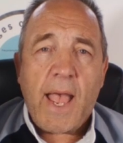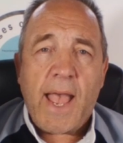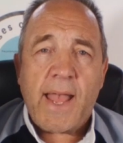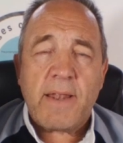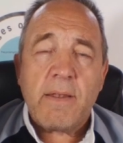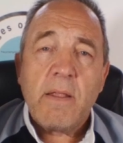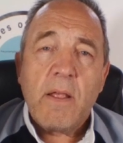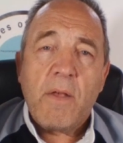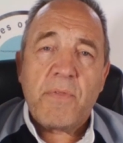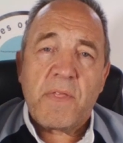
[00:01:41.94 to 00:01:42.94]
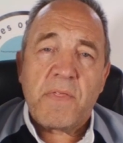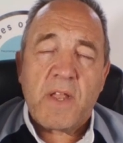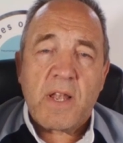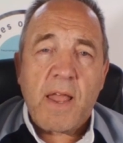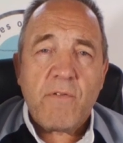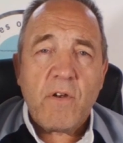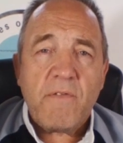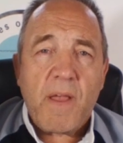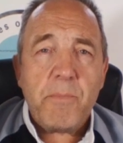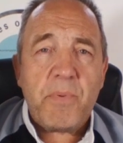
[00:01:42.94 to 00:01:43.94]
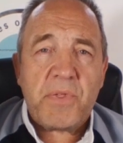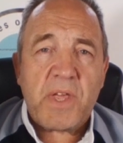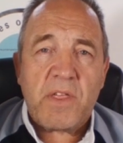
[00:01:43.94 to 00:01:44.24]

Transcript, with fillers: and that the level of empathy